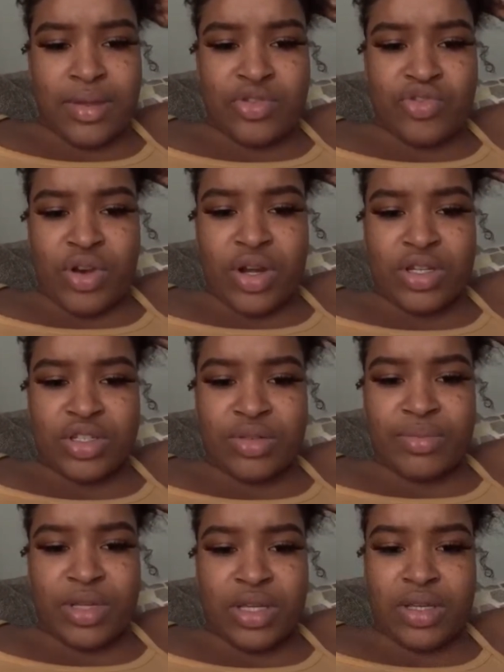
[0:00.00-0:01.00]
Trannies are
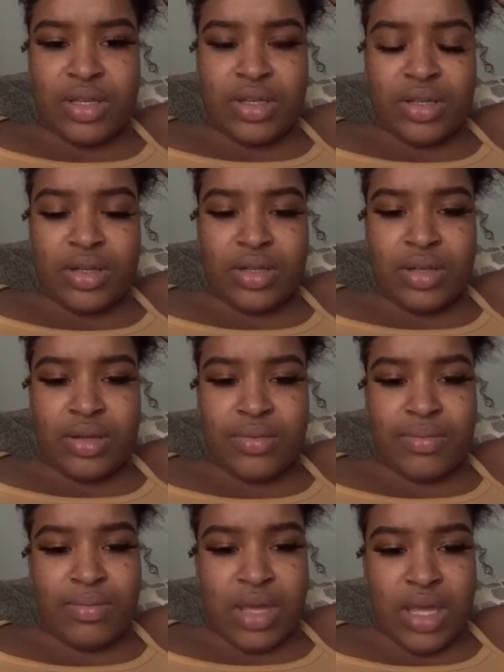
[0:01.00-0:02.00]
man
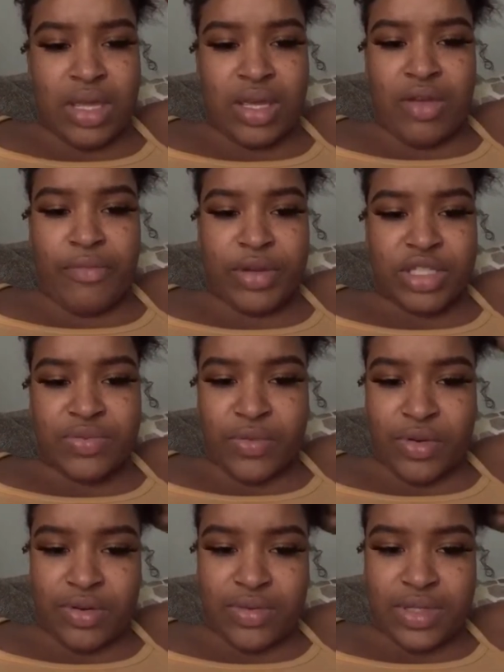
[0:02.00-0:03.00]
made government
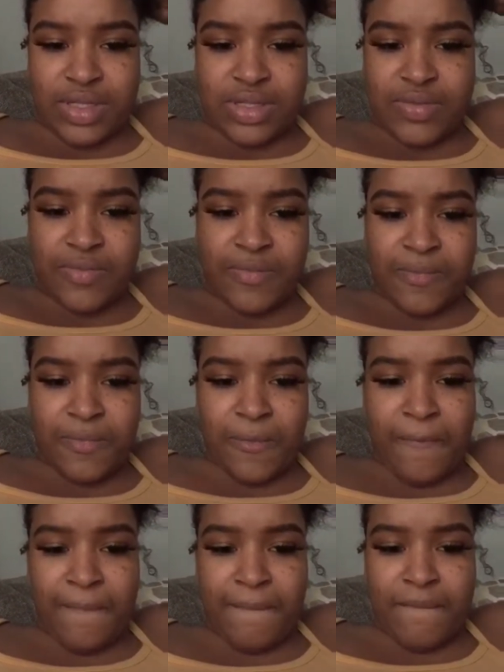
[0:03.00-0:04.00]
experience.
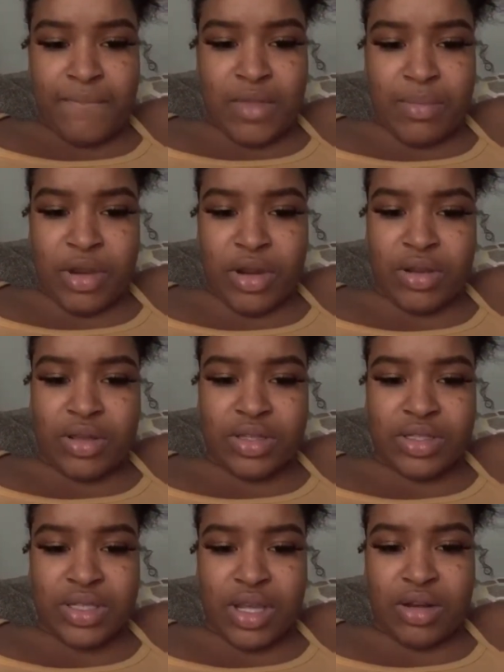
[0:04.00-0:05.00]
America is
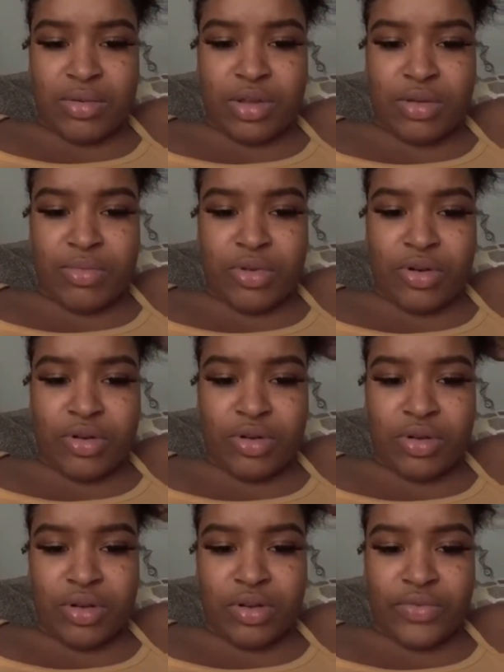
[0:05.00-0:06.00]
Sodom and Gomorrah
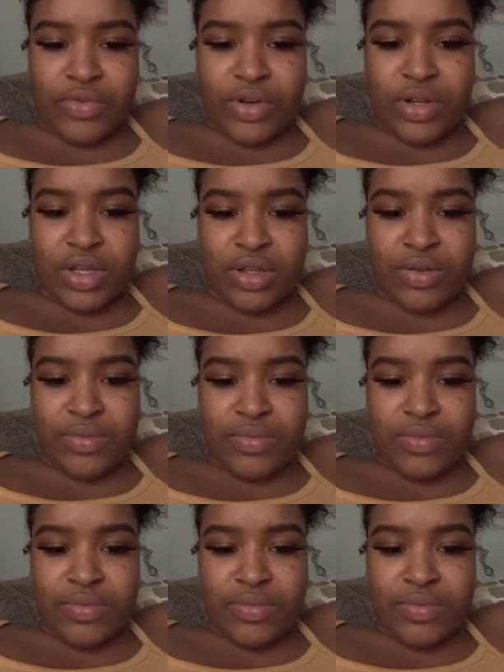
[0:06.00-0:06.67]
all over again.